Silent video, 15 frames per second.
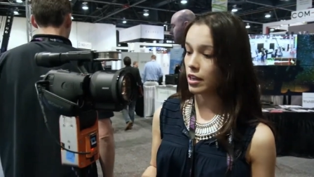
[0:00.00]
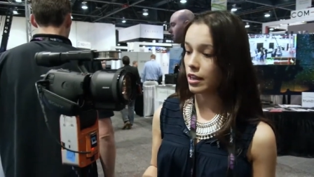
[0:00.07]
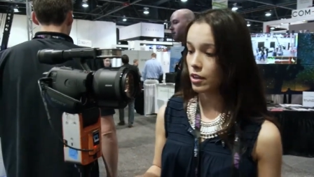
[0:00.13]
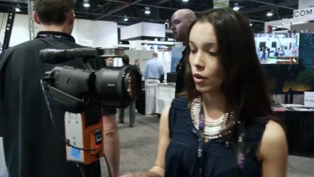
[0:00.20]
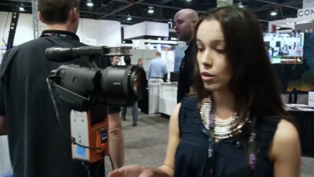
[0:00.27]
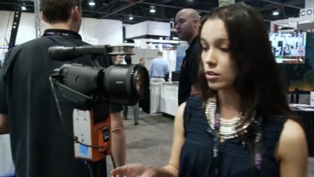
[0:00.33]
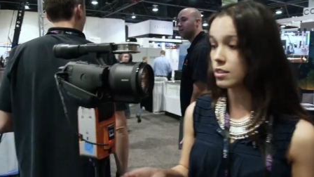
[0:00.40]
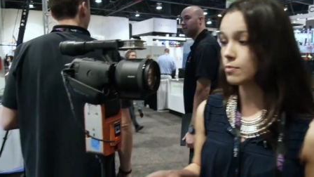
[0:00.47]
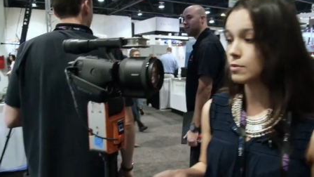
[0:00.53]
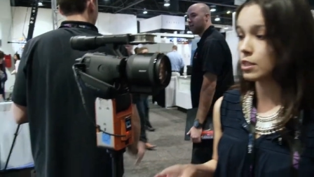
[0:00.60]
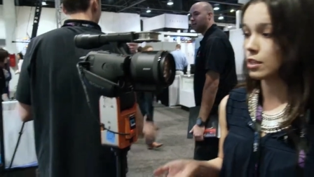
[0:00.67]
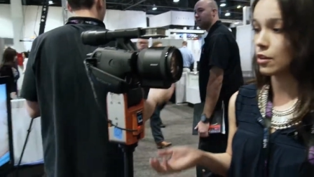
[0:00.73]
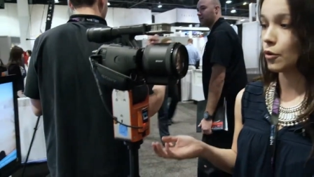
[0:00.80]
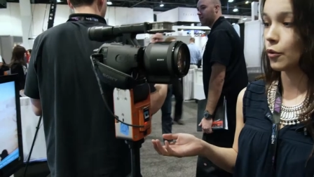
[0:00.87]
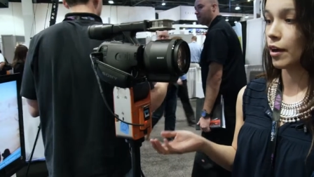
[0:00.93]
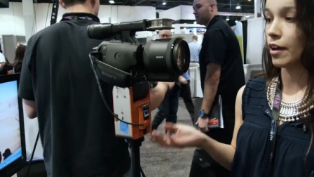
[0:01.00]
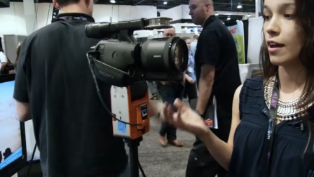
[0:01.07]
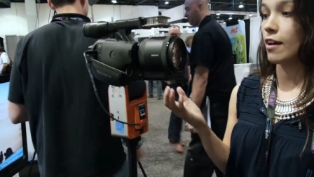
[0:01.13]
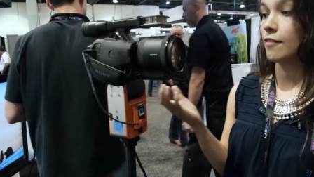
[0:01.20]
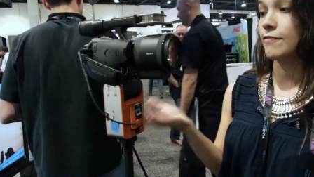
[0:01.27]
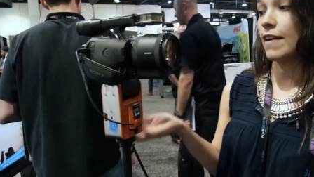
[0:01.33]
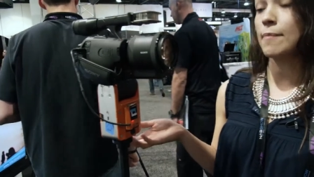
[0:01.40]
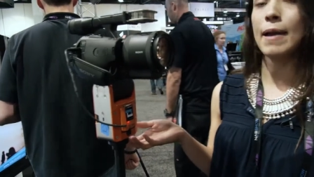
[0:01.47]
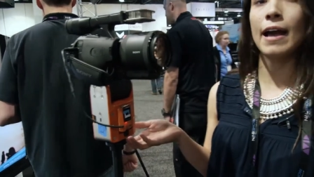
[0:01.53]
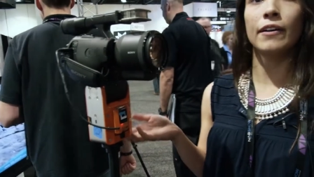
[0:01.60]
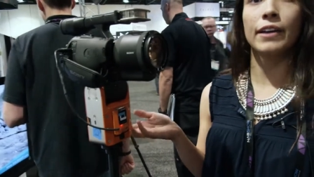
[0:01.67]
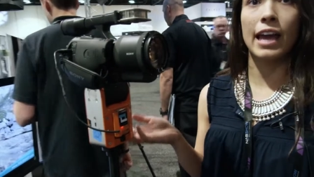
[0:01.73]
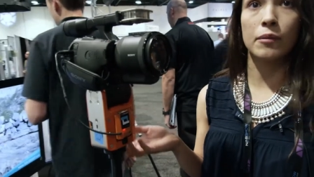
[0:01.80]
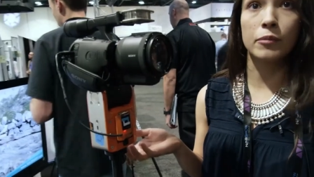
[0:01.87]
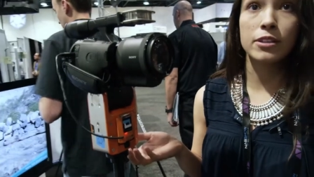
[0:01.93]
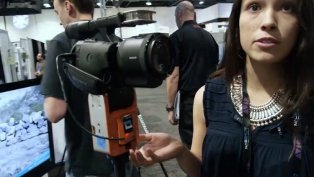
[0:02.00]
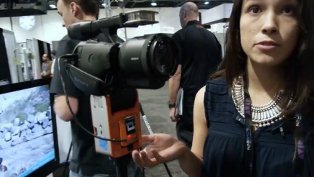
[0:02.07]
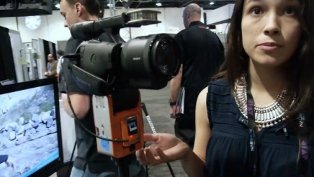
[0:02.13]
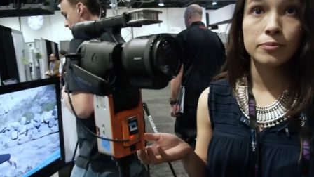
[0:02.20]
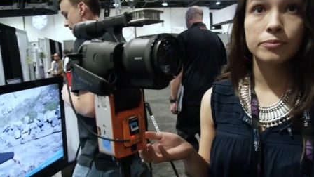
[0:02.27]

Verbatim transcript: it holds up to uh, five pound cameras.